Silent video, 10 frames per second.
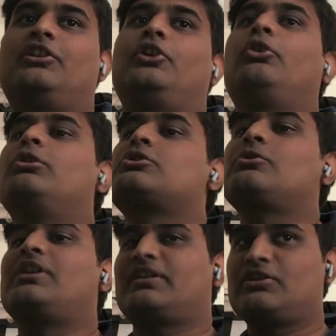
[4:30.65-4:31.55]
They
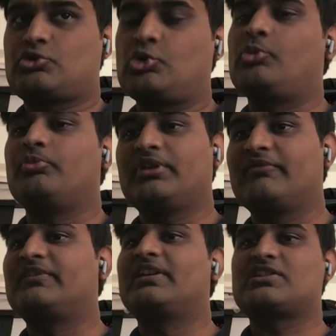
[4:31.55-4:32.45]
also are in a soup if